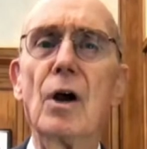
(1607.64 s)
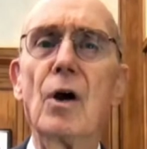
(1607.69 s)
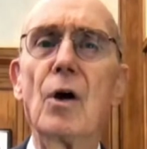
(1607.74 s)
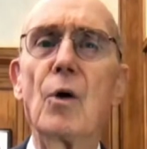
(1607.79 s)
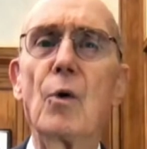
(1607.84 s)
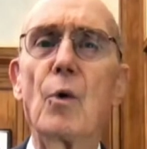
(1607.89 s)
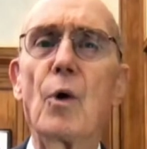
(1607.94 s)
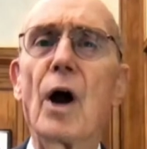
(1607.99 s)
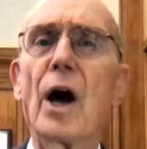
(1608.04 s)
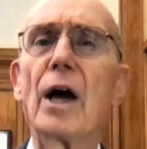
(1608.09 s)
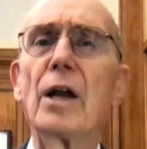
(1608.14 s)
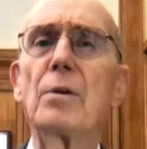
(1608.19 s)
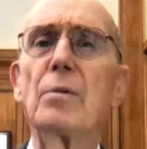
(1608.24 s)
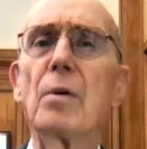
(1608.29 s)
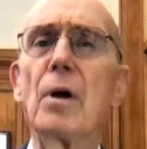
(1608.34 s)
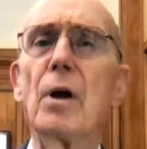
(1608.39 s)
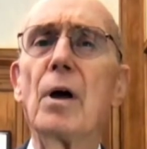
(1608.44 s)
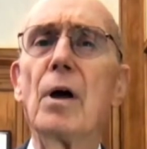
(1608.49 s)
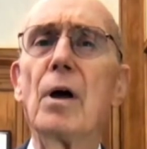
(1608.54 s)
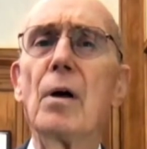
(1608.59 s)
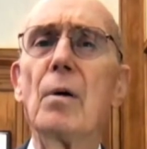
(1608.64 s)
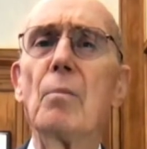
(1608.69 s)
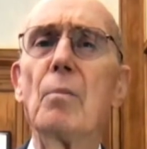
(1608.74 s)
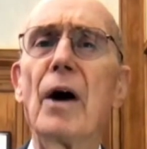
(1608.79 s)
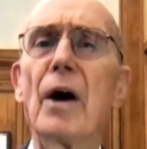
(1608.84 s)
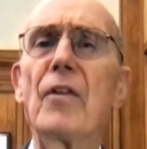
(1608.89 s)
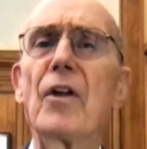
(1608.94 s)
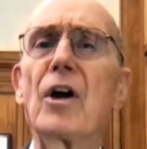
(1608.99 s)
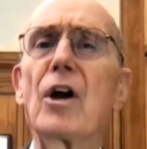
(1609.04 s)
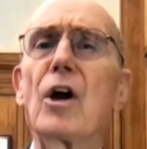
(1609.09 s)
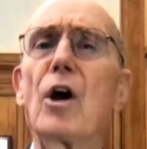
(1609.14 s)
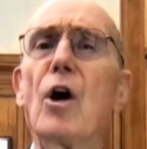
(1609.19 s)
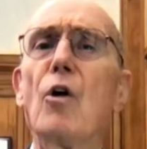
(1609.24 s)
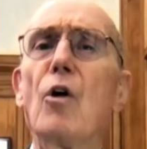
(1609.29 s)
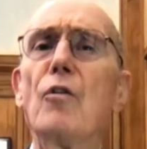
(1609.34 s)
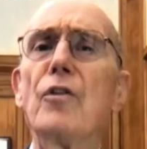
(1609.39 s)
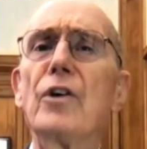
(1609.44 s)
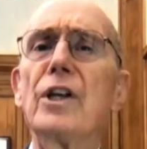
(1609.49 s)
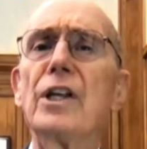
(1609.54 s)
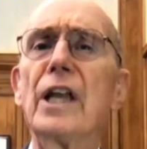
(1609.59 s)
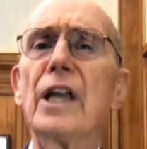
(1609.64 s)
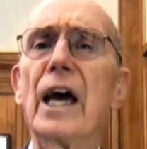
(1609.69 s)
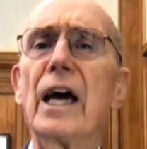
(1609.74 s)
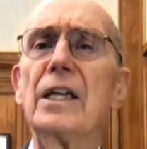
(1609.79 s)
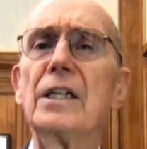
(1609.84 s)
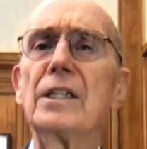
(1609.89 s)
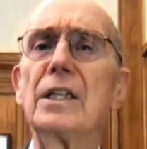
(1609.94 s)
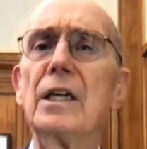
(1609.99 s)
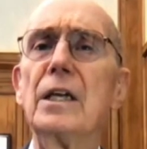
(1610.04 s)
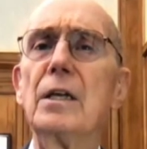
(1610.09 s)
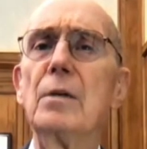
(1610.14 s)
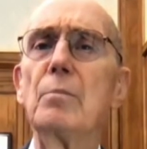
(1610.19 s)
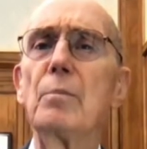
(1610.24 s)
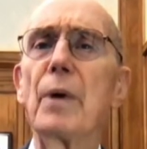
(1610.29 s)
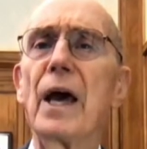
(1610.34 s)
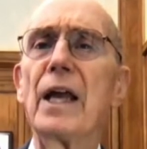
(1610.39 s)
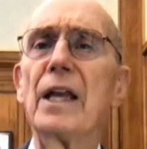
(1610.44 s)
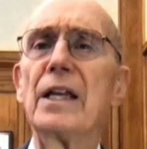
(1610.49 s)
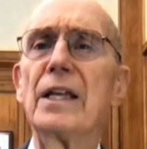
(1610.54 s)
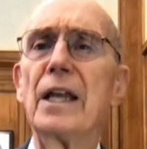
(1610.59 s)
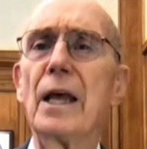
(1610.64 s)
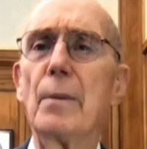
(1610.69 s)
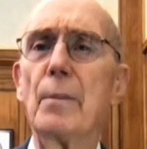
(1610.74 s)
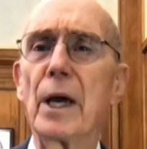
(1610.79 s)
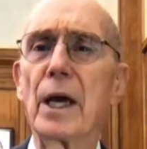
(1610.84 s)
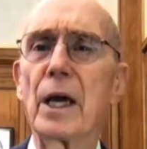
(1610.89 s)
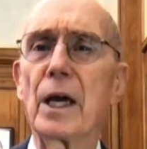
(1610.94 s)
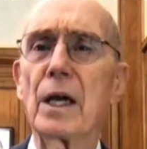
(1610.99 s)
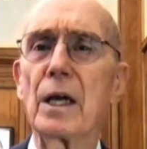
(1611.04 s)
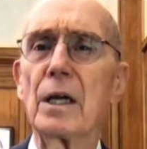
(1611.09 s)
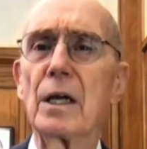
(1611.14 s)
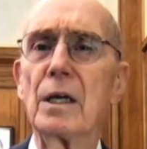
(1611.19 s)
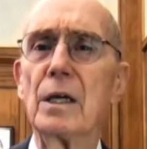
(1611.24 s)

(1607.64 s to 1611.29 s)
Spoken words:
wrought by the COVID-19 pandemic,